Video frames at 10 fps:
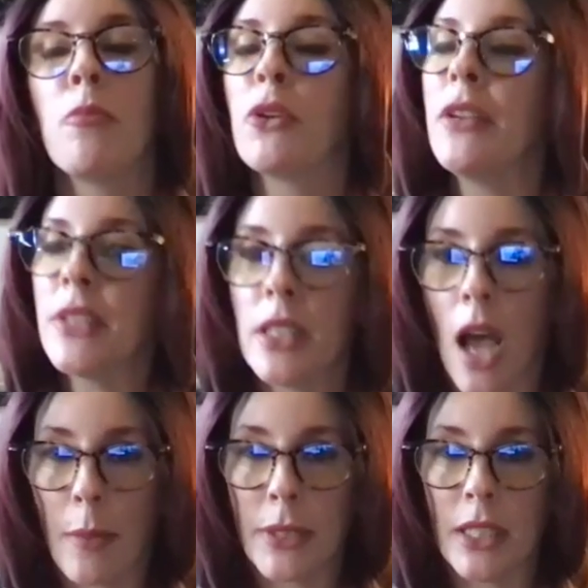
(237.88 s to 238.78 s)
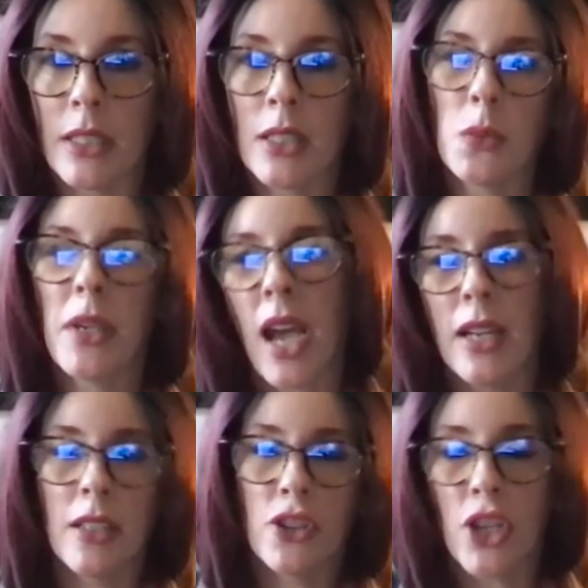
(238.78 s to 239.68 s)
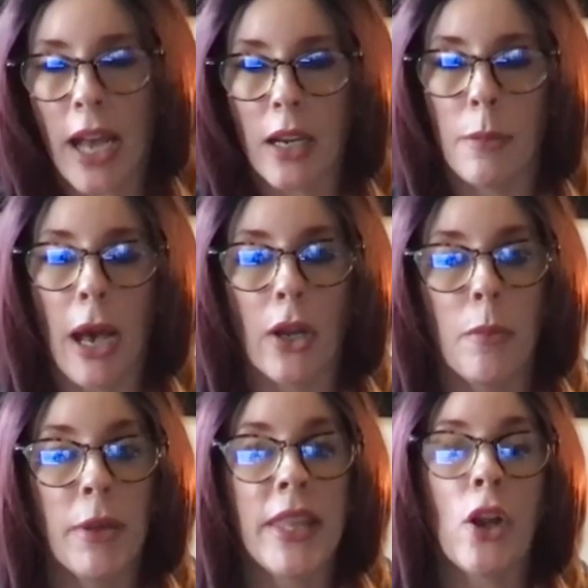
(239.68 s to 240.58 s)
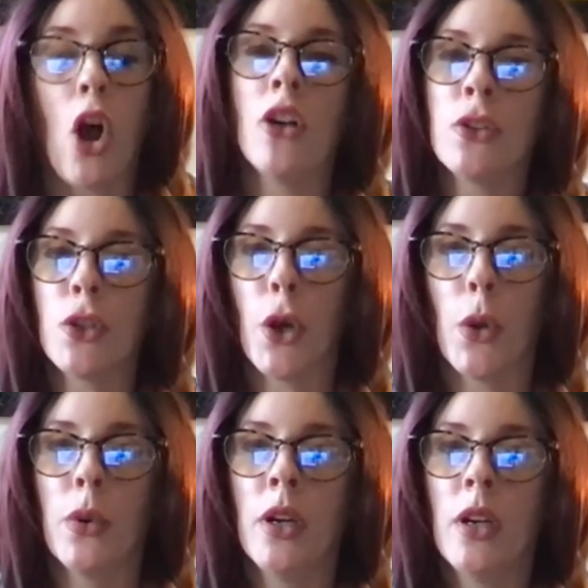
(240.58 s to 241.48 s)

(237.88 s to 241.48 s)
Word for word: a brief synopsis, because we kind of chatted about it, but then also